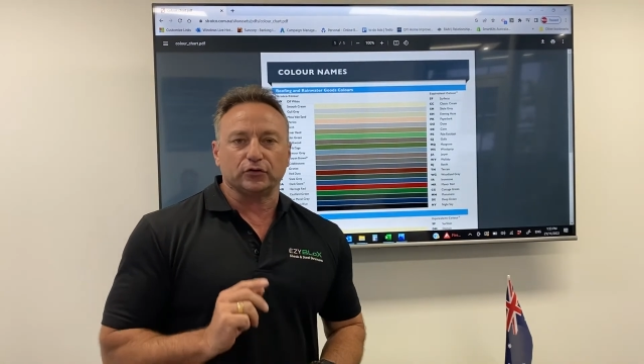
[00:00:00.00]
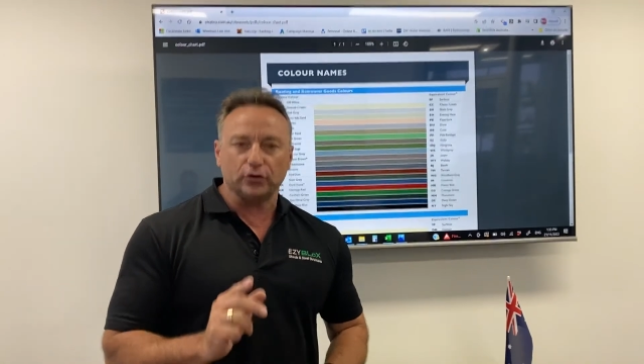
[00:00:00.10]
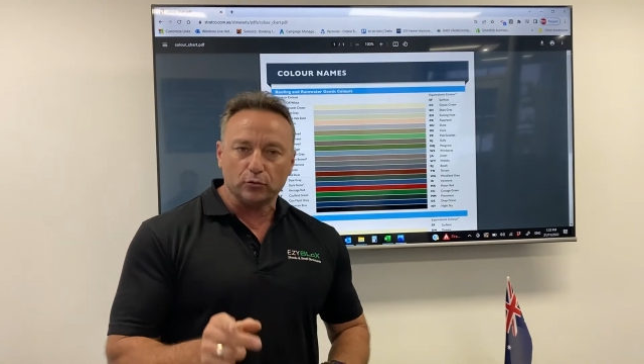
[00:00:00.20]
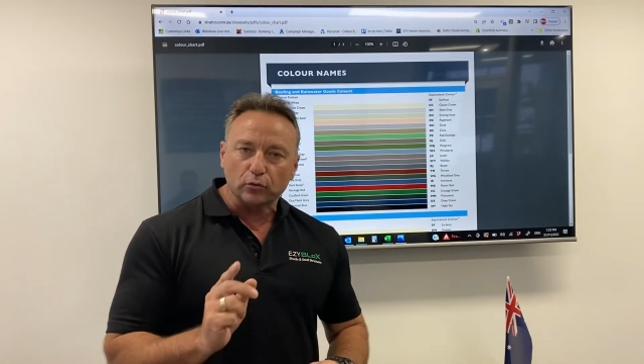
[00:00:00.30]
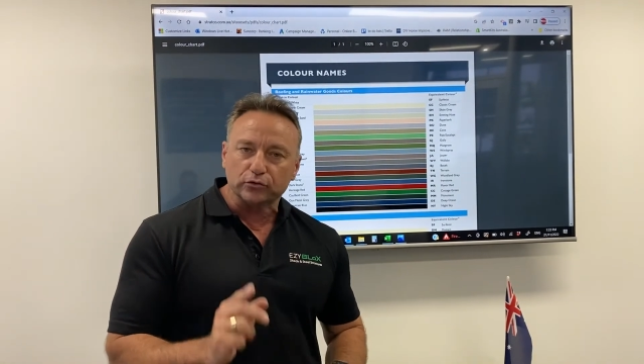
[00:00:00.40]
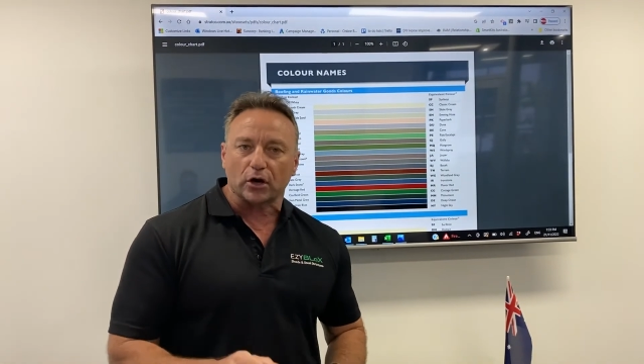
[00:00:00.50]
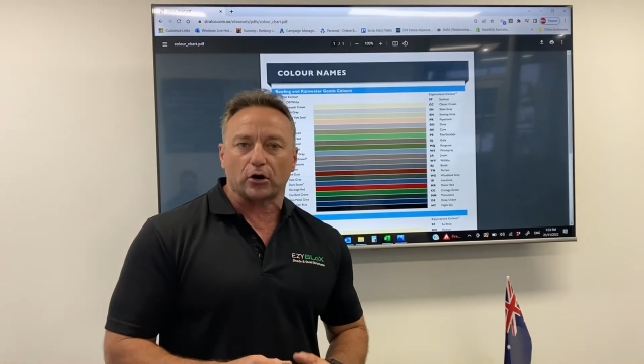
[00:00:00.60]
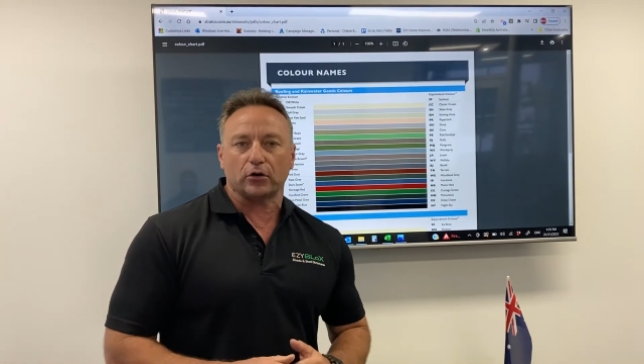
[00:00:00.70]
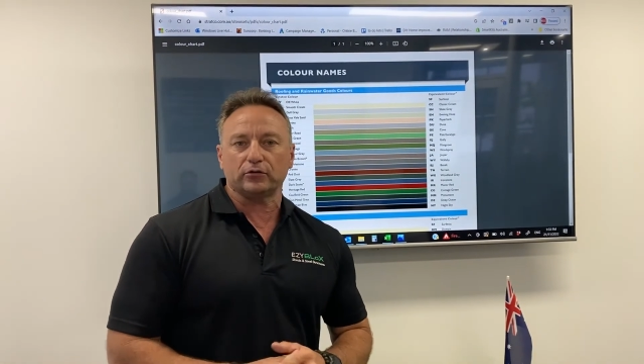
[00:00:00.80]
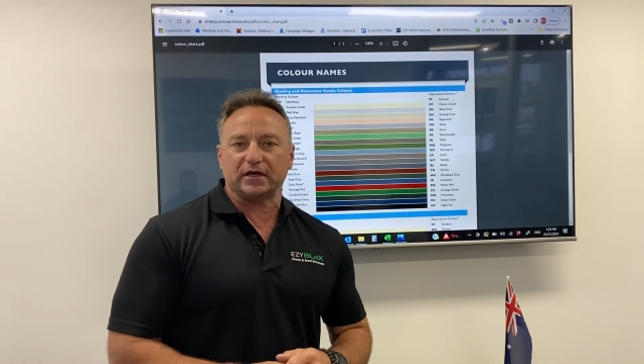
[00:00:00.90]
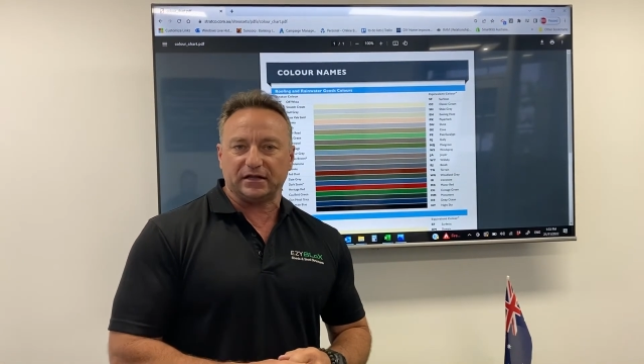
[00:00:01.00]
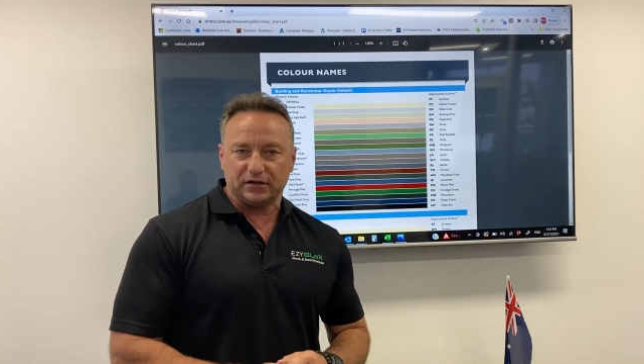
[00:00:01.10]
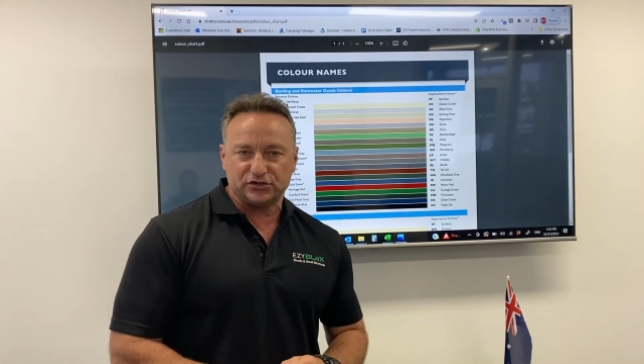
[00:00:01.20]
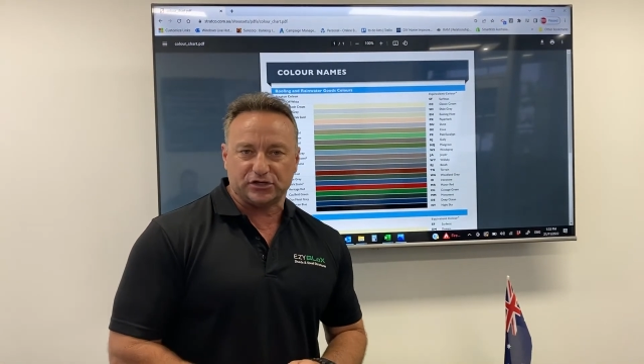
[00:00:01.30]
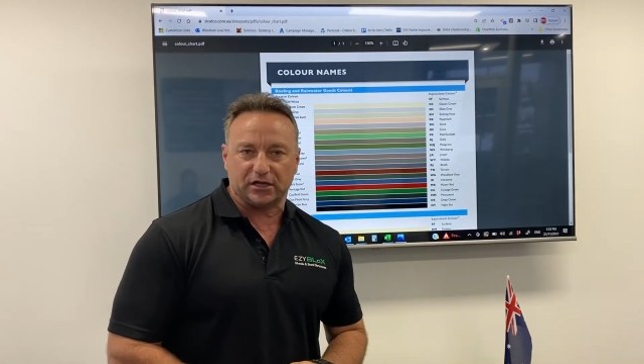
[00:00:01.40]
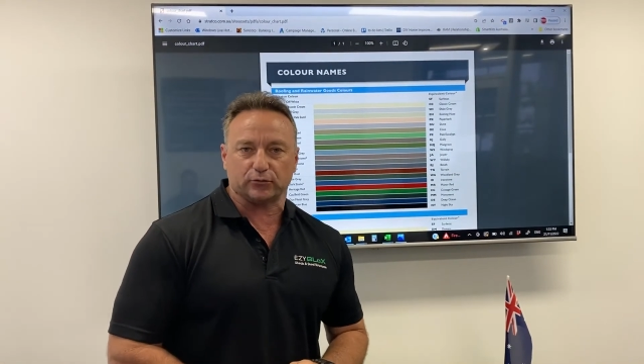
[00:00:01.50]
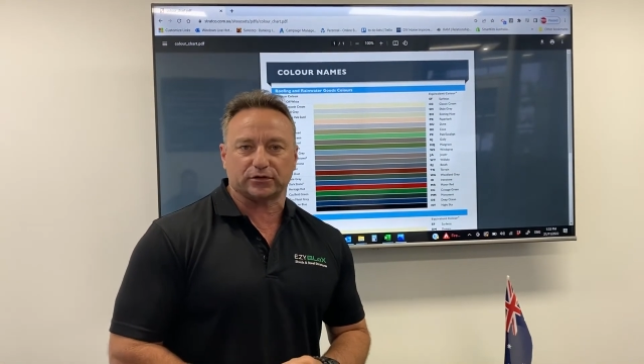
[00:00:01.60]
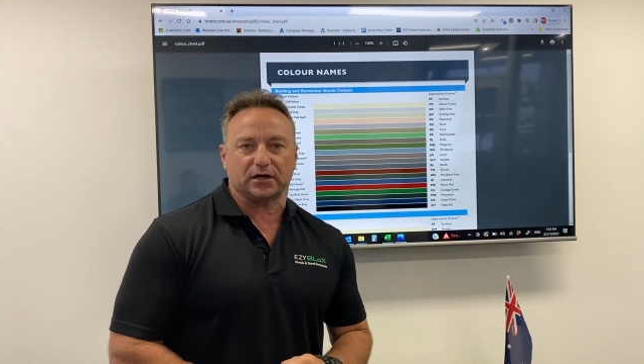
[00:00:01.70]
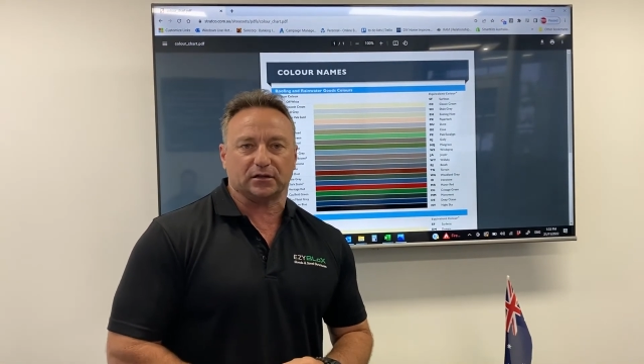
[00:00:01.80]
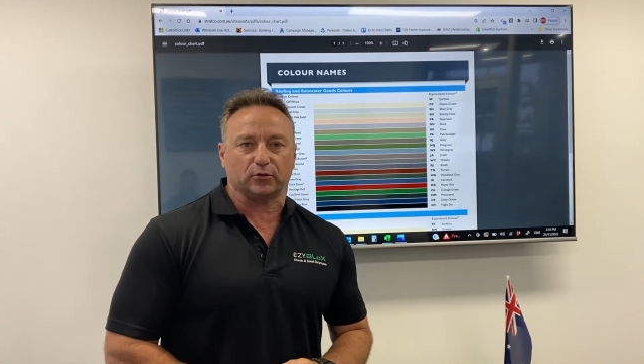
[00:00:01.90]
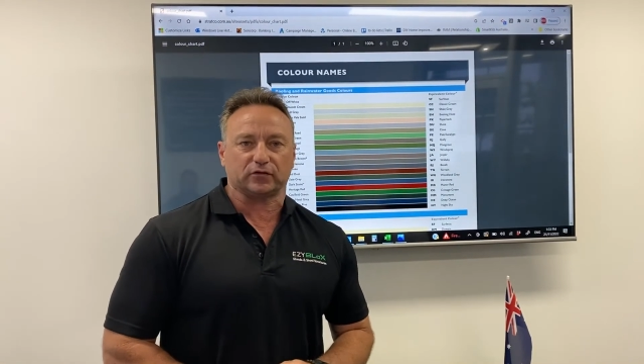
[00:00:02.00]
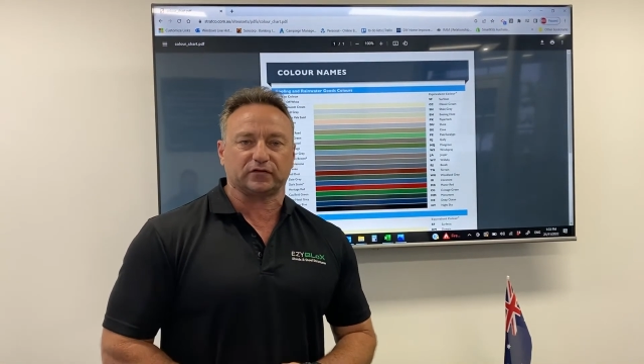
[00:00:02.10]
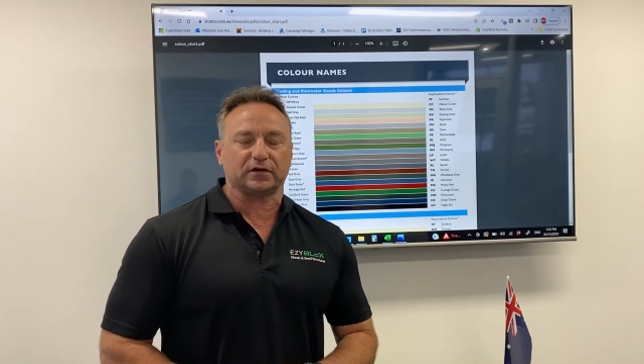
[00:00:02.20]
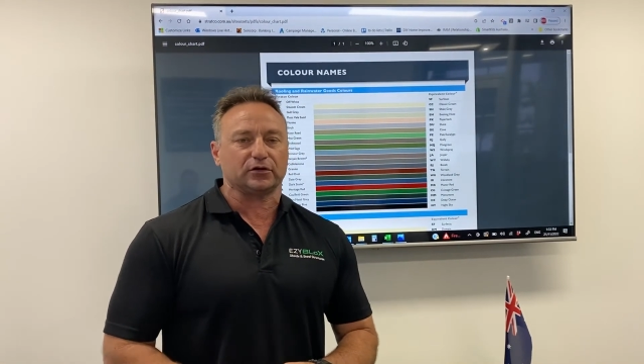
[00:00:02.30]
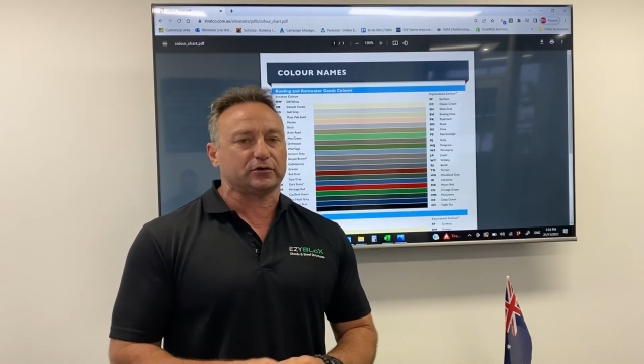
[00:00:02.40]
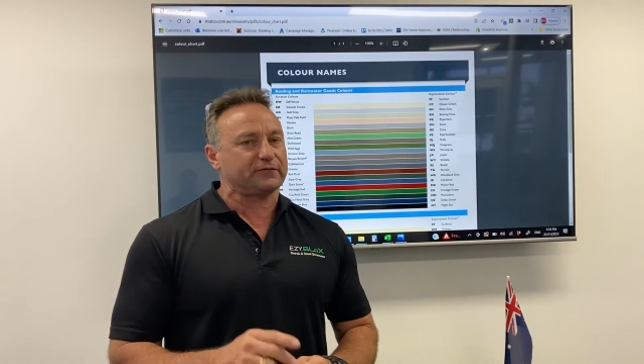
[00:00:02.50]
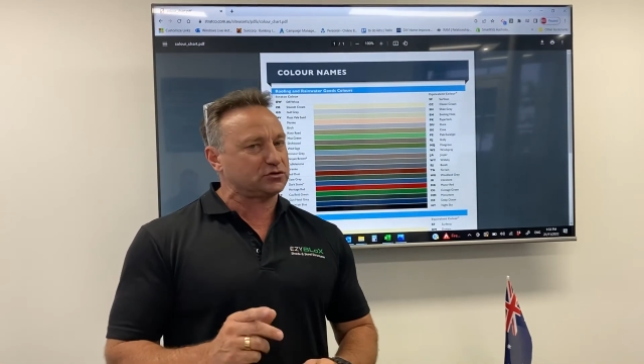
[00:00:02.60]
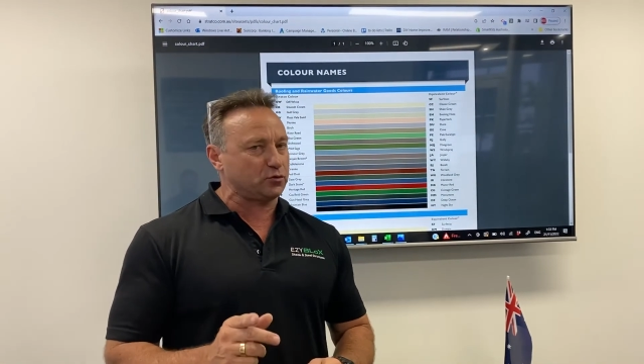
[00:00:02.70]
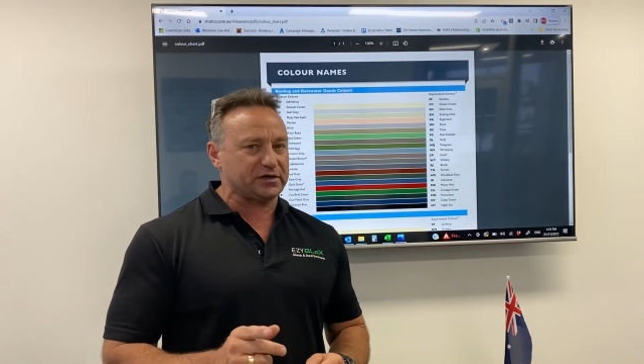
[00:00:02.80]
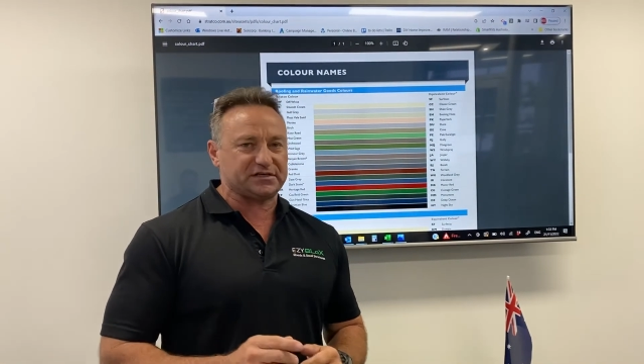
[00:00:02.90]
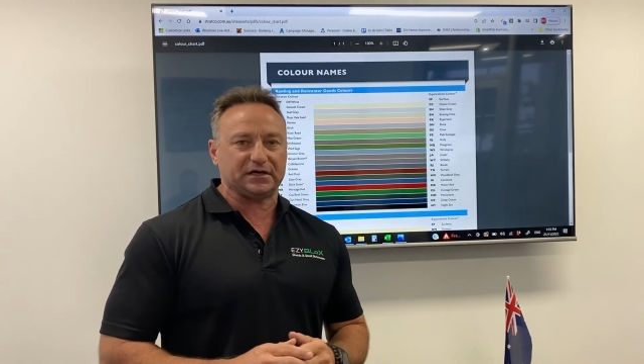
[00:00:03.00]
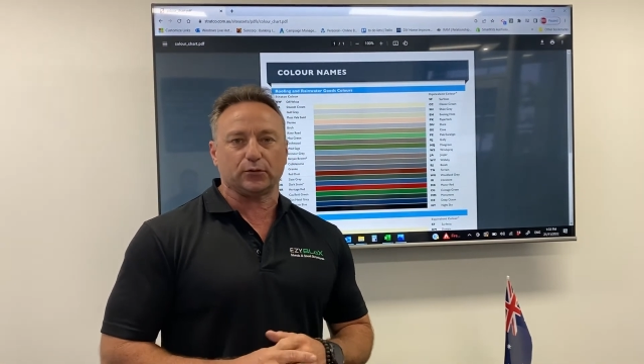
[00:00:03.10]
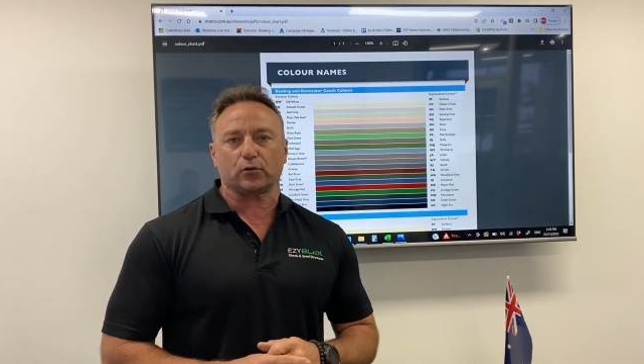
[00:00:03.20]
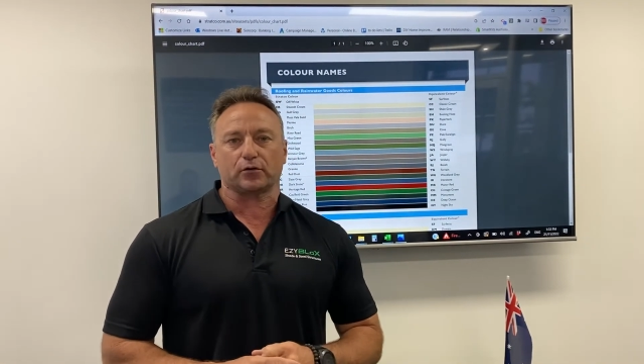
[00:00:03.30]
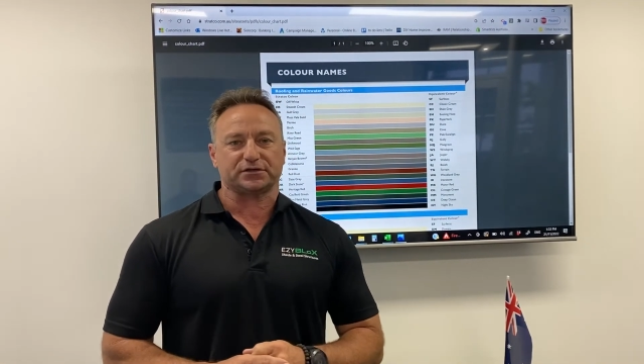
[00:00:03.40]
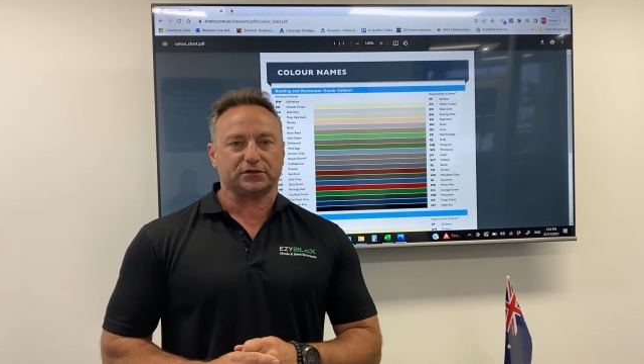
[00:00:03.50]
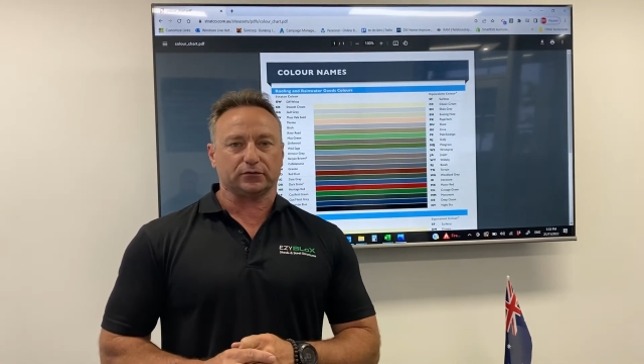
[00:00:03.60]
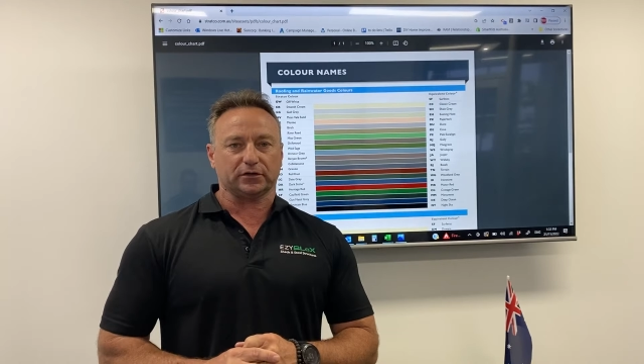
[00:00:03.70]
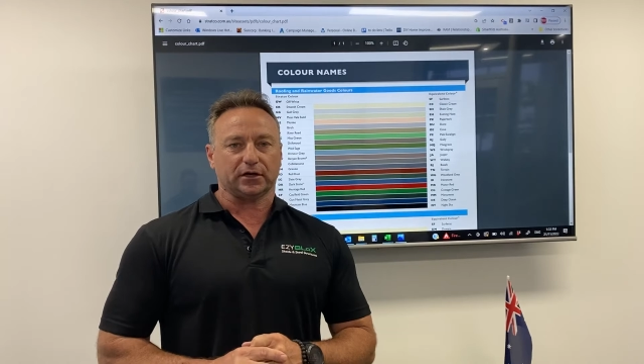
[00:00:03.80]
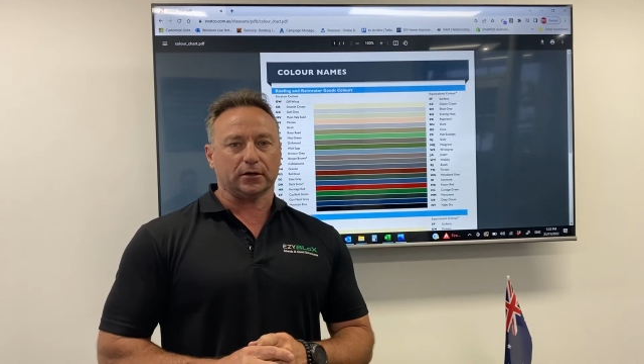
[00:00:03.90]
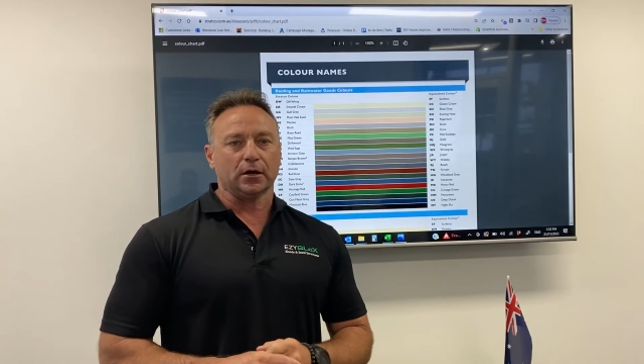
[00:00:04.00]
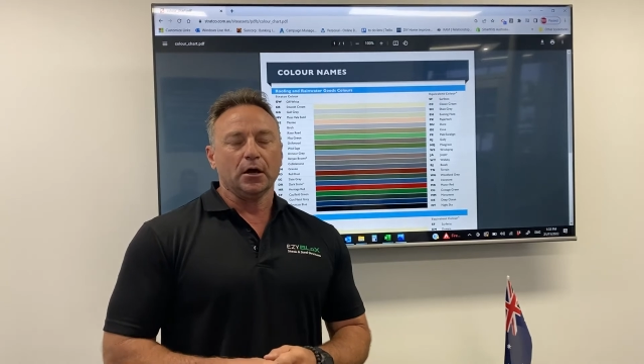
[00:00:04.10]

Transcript: you will know that it is genuine Colorbond steel and you have a 20-year warranty on there.